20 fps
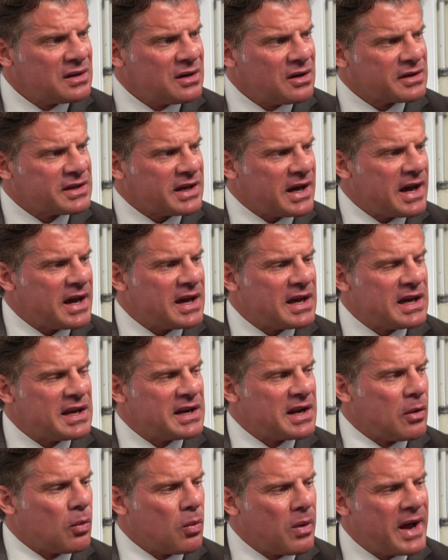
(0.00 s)
okay,
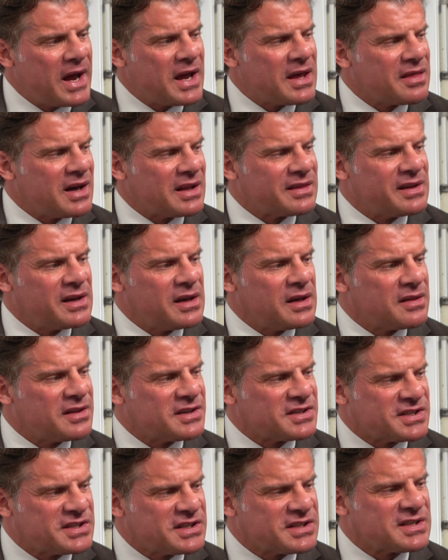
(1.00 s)
in a way that the, the
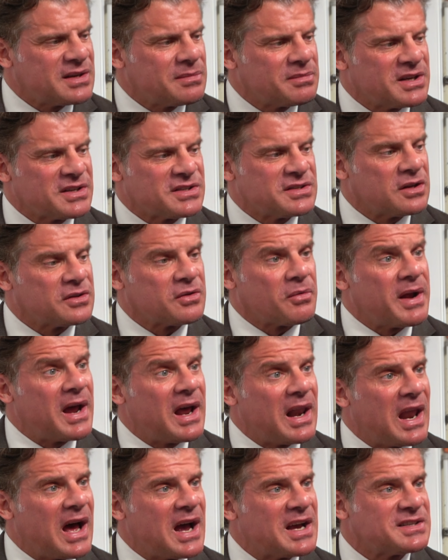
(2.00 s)
system does not
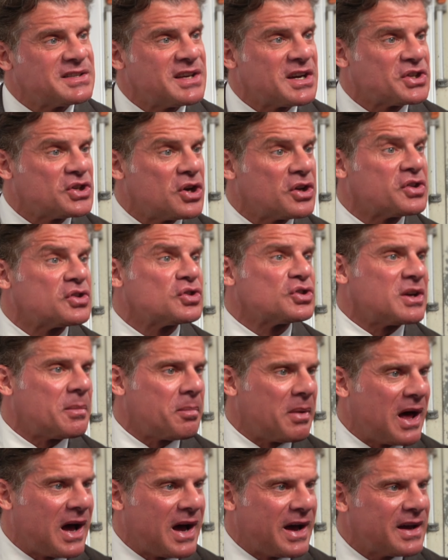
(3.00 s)
realize the exogenous
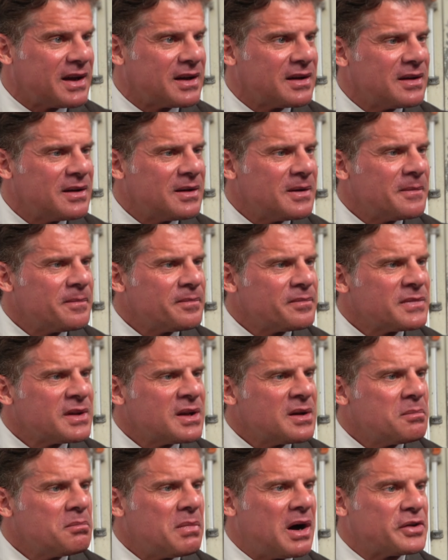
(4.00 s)
supply,
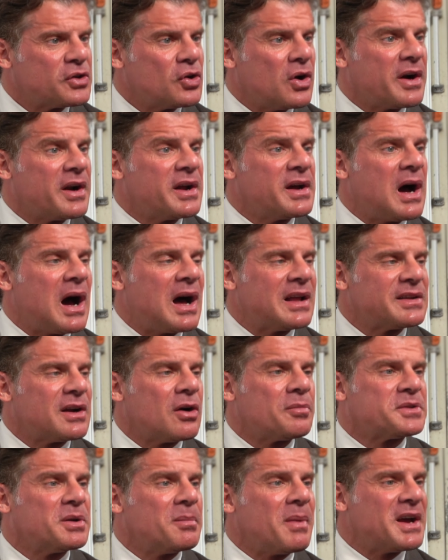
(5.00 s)
but you are under
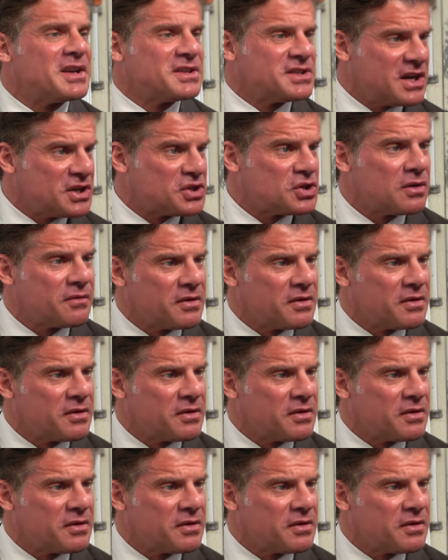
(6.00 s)
optimization